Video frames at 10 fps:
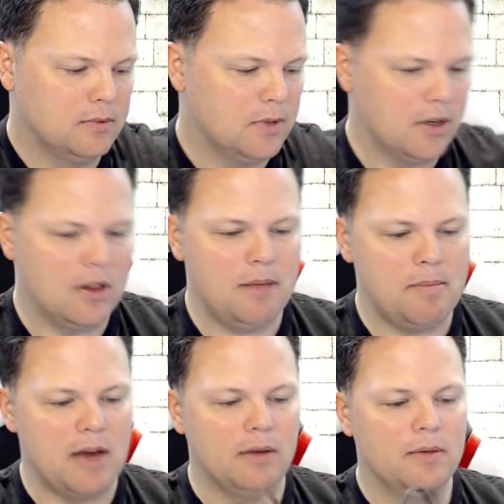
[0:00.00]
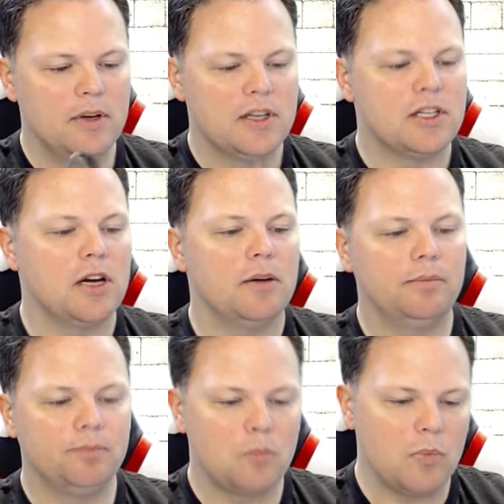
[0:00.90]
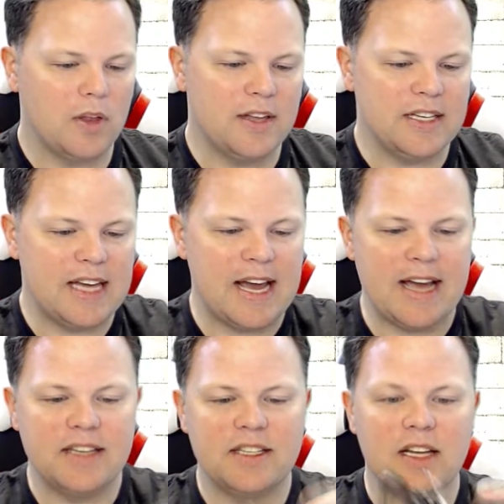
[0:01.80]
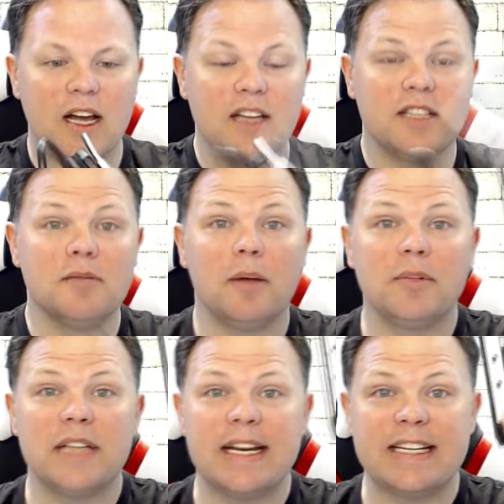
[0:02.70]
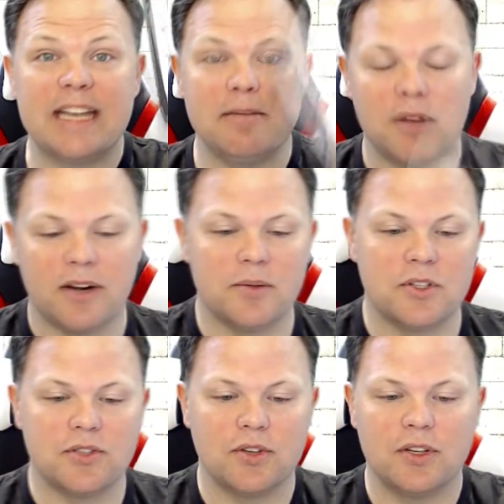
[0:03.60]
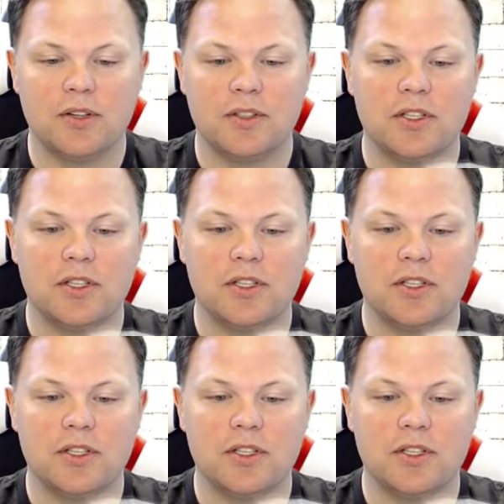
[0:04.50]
little clip mount. So this has some double-sided tape on it, which is really cool.